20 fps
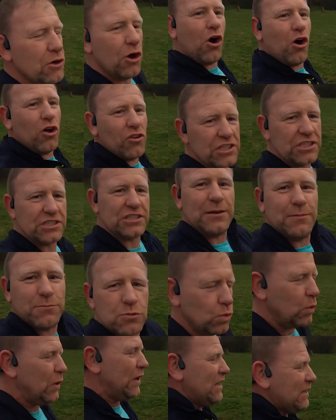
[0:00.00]
I know all this
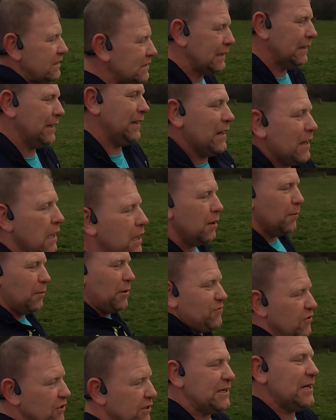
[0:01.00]
seems weird,
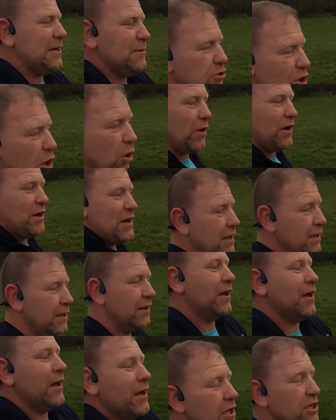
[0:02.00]
but if you keep going,
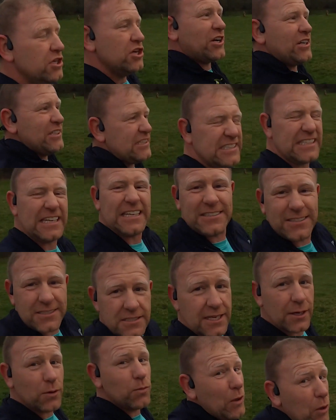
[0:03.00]
your
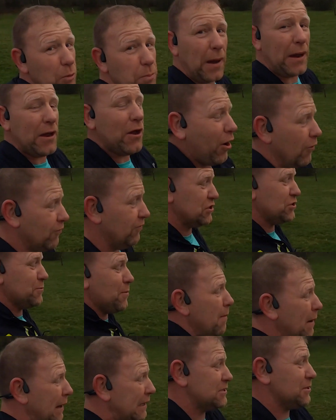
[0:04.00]
consistency will pay off as
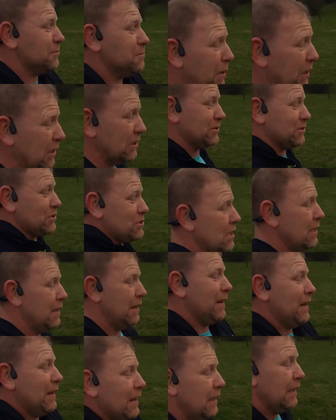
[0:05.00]
your momentum builds.
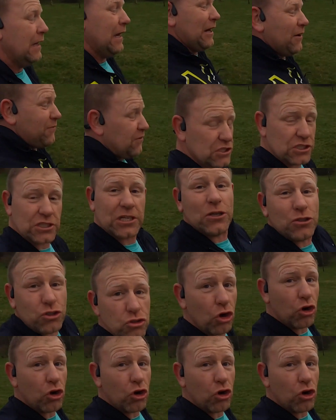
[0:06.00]
And if you're still